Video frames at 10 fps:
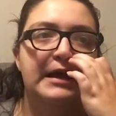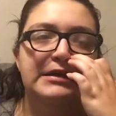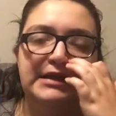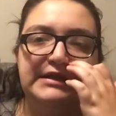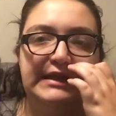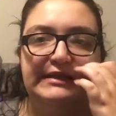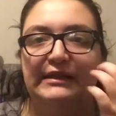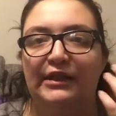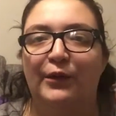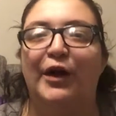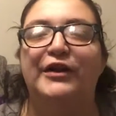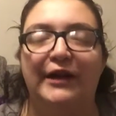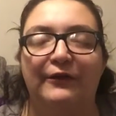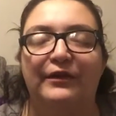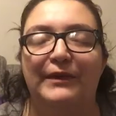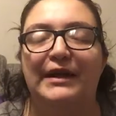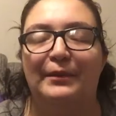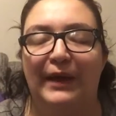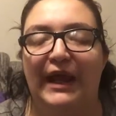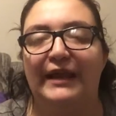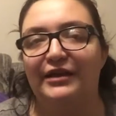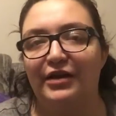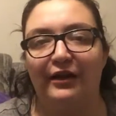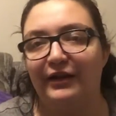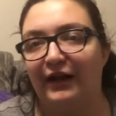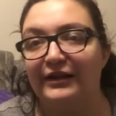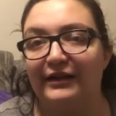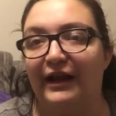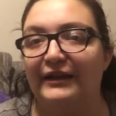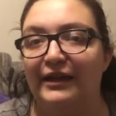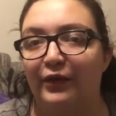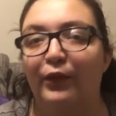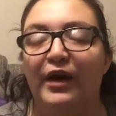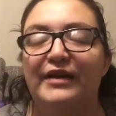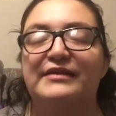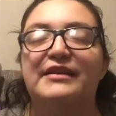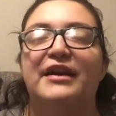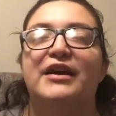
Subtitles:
does decently well, enough for me to pay the $1.99 that it was.